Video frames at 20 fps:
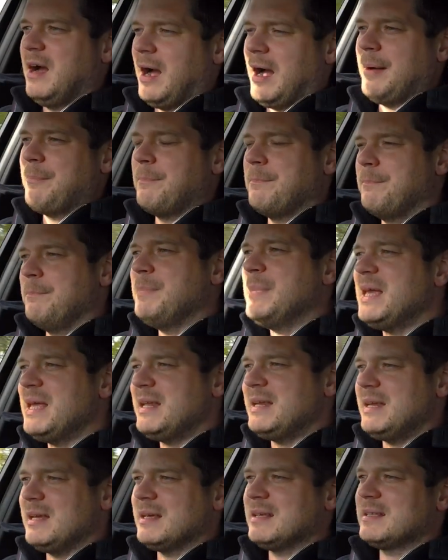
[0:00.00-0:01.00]
I'm
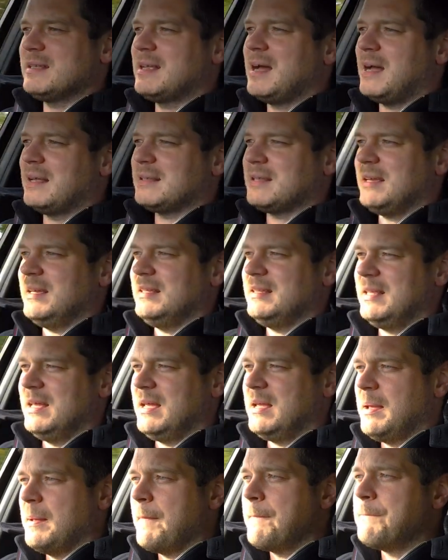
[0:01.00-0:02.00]
meaning that in a
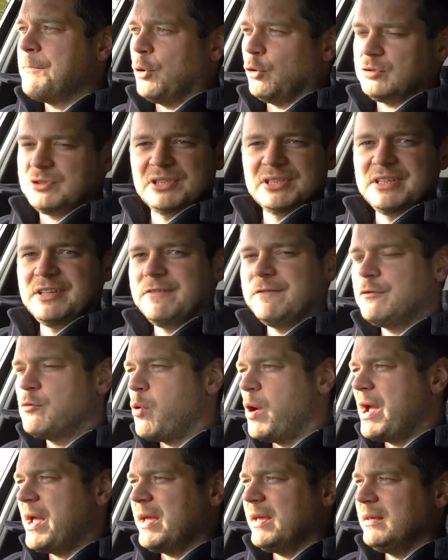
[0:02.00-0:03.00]
positive
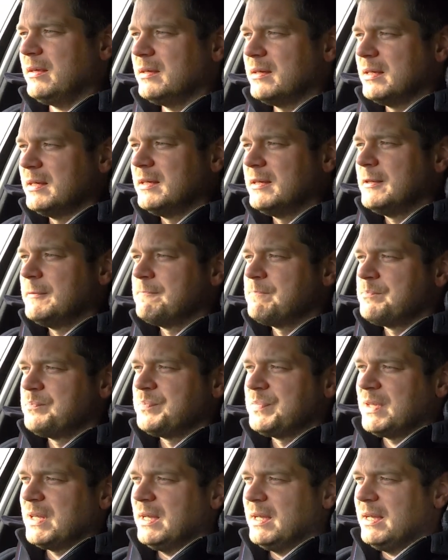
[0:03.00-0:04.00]
way.
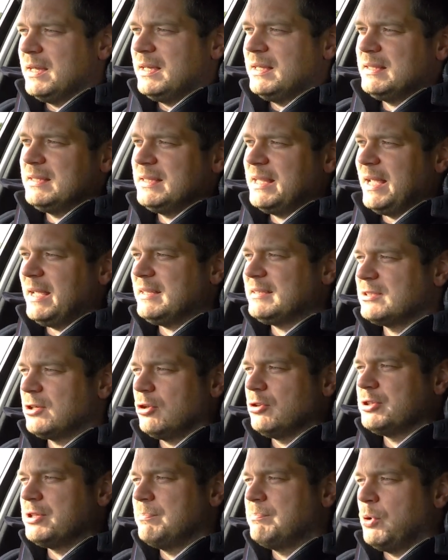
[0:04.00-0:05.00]
It takes all
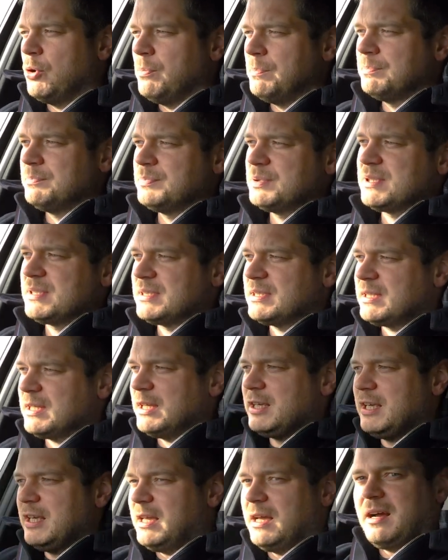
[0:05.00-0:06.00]
the bumps.
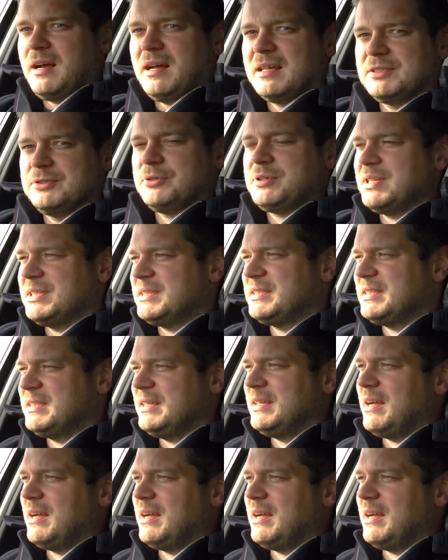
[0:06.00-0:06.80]
As you can see,